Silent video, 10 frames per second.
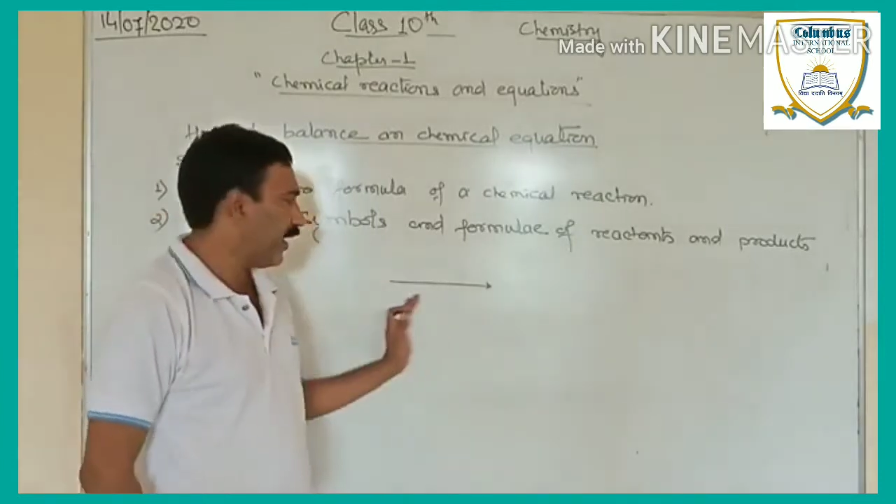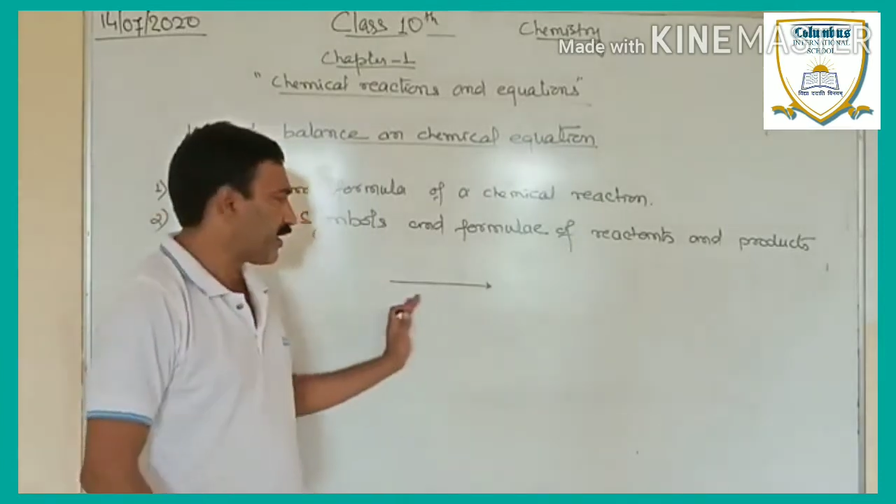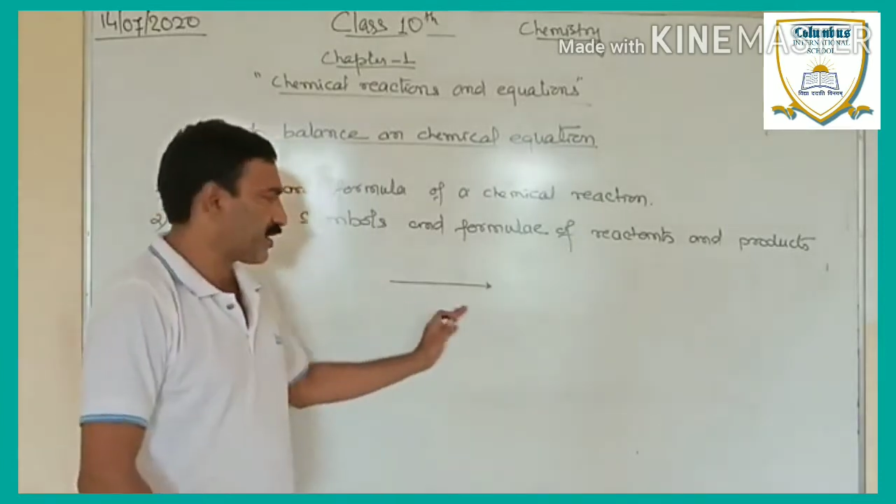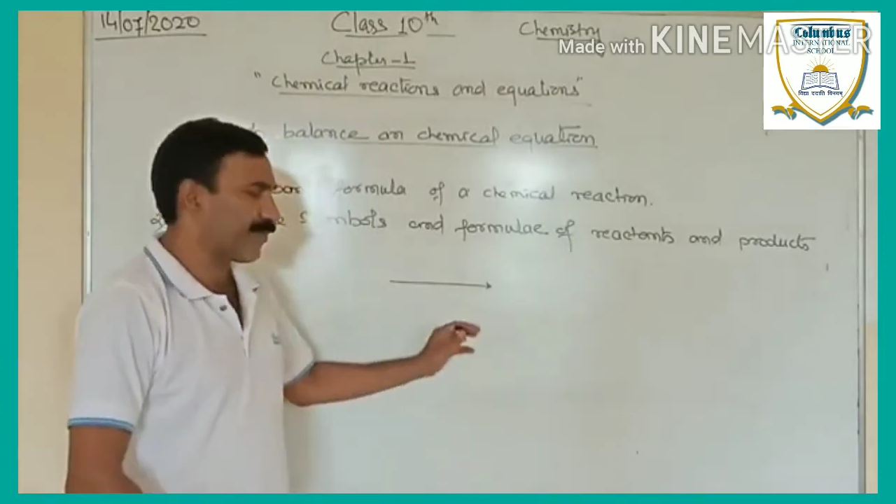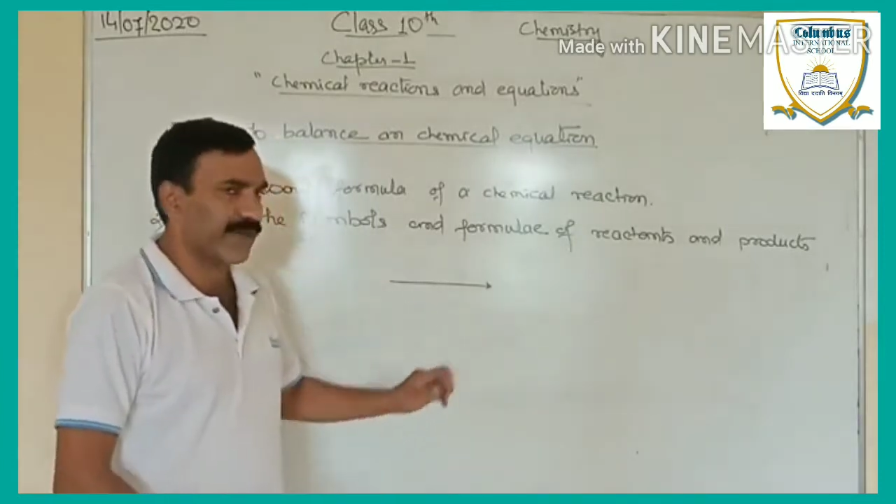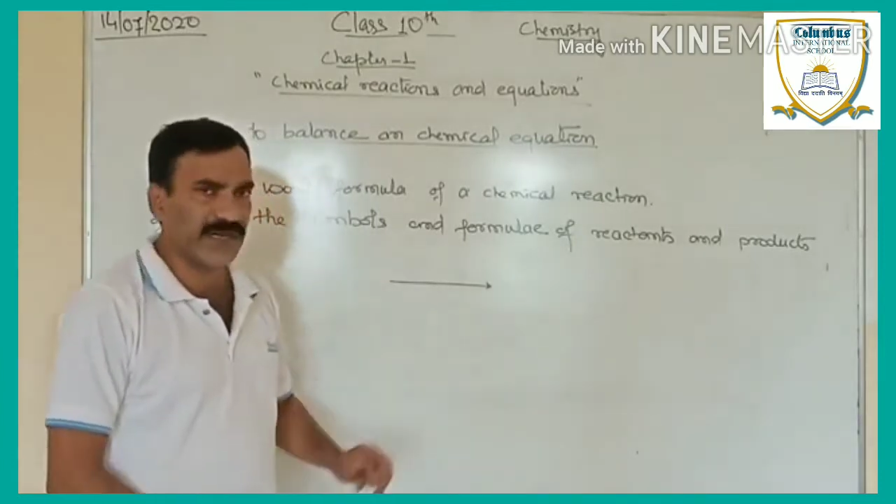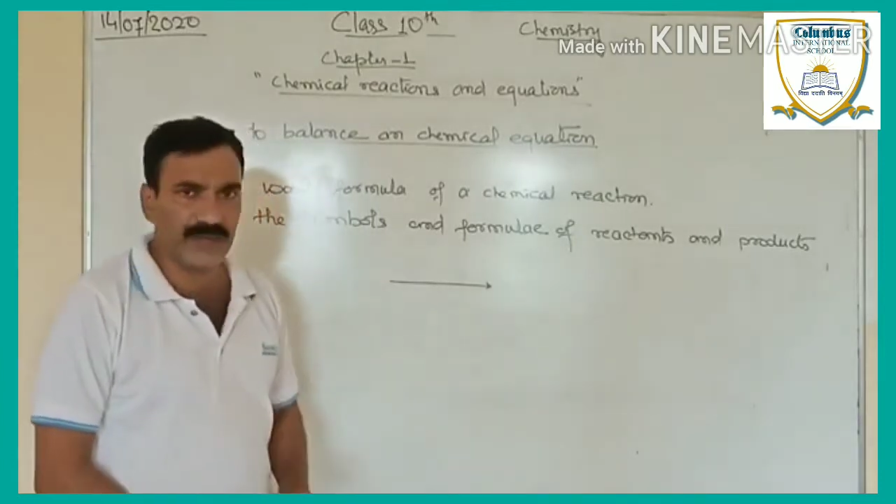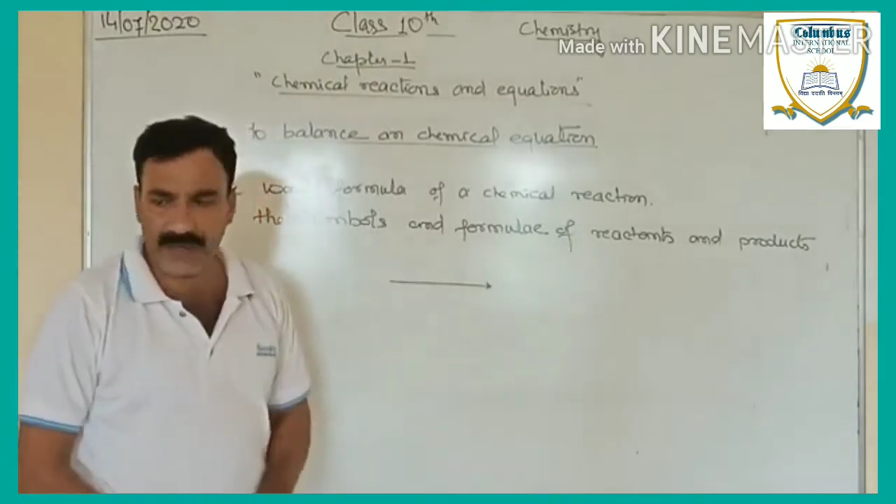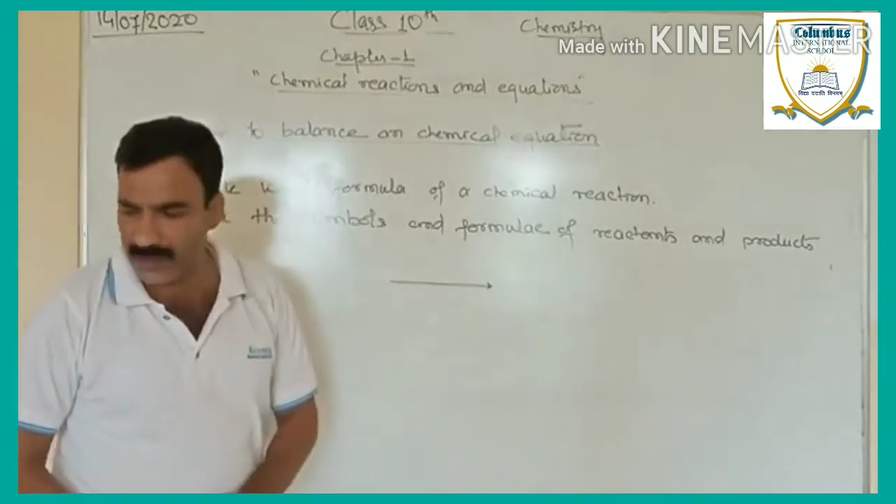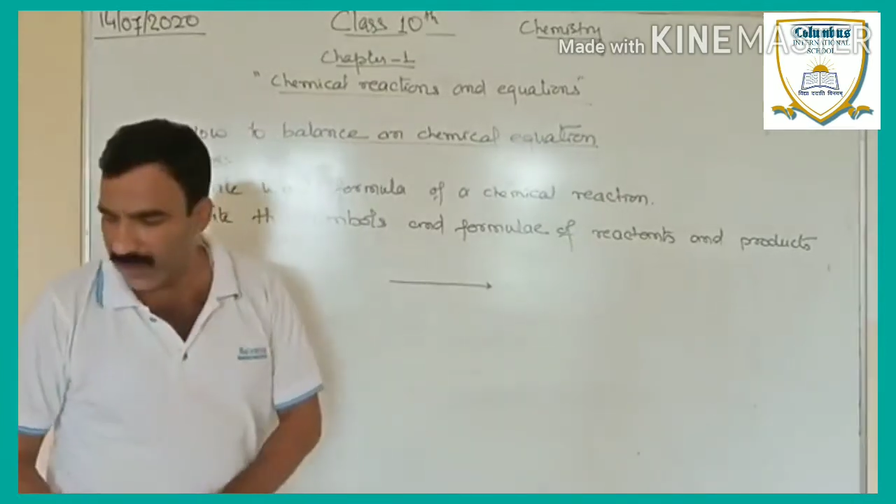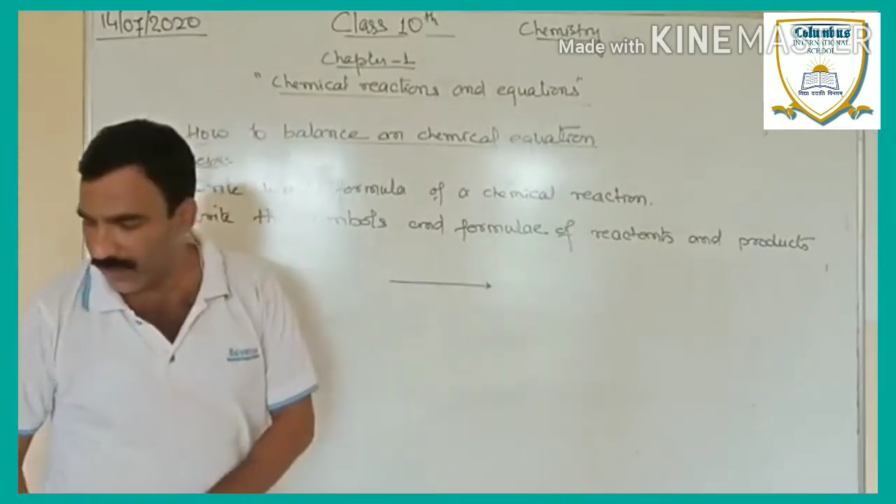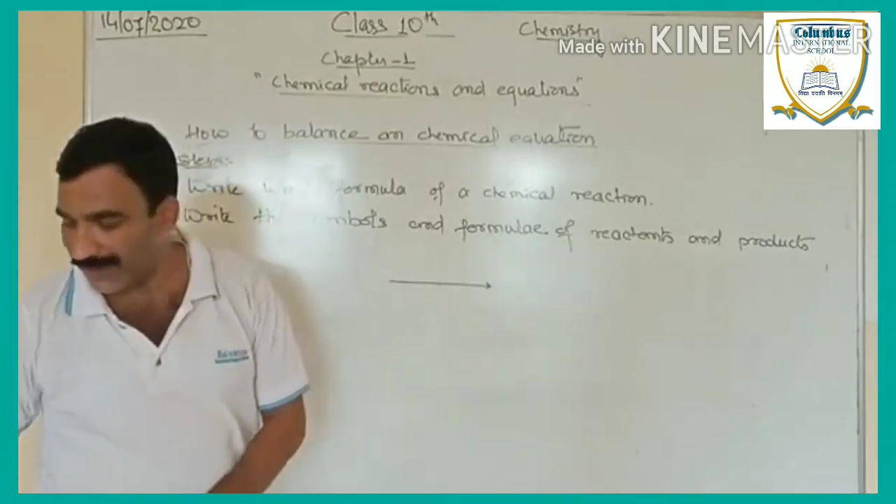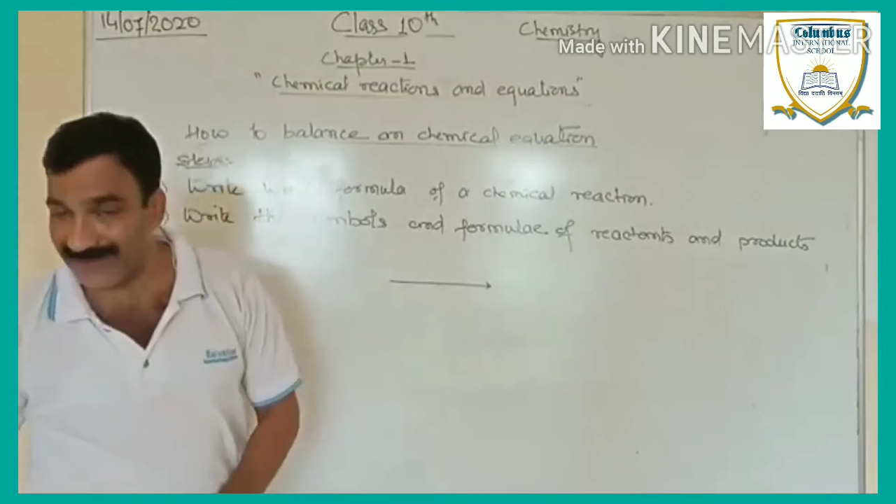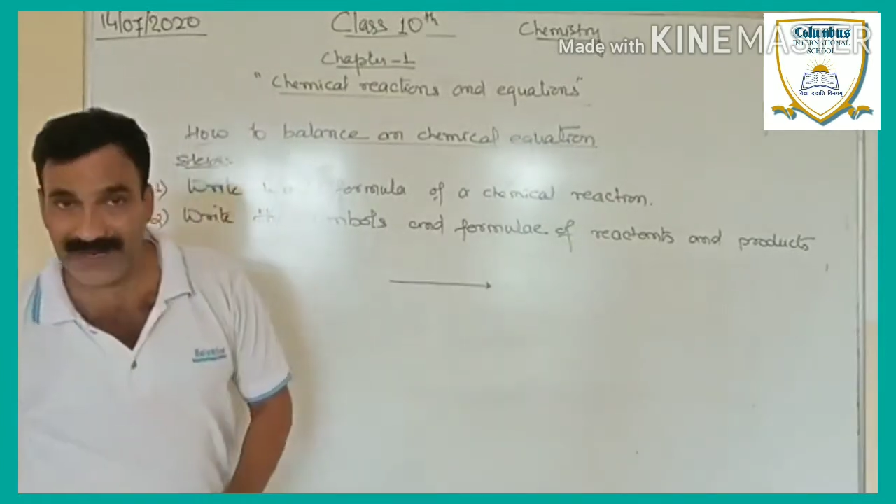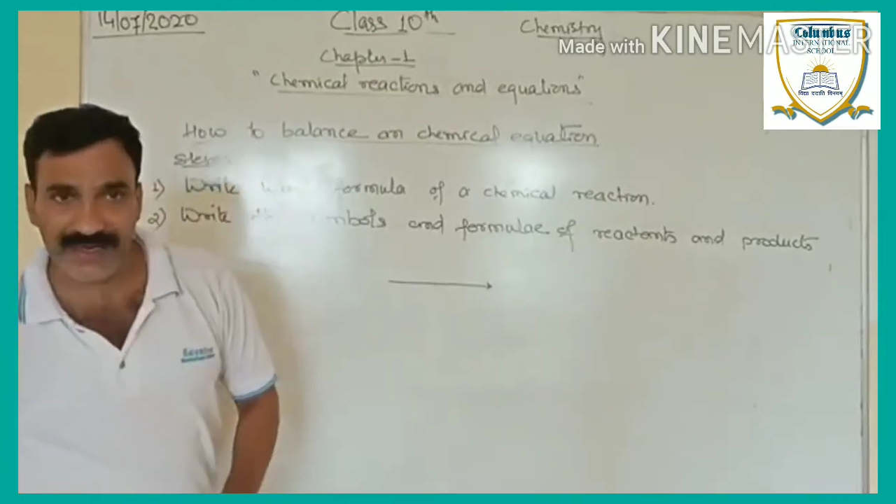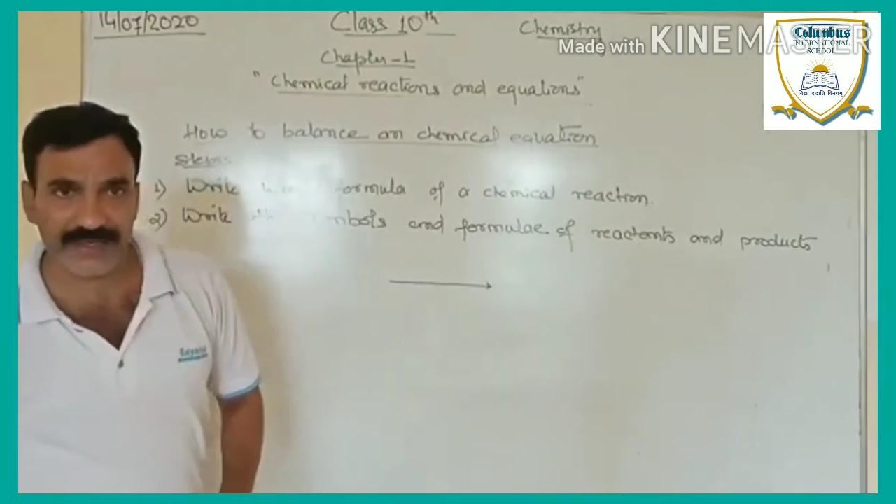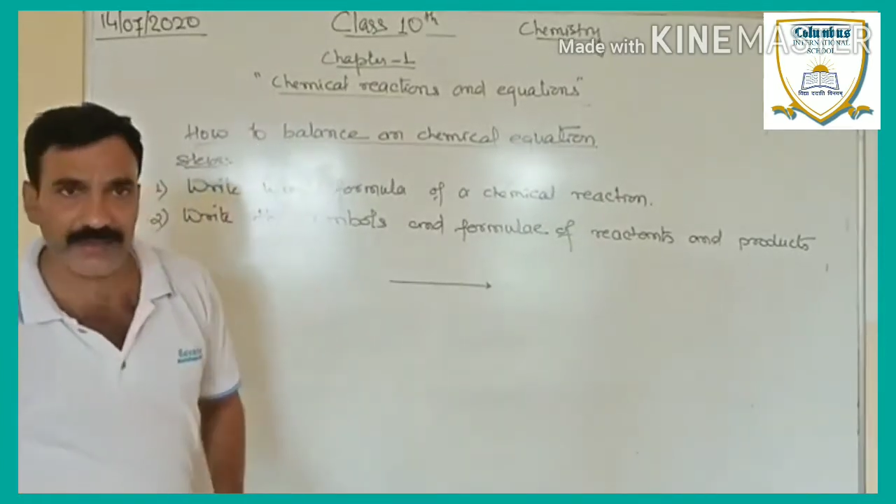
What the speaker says: are separated by a right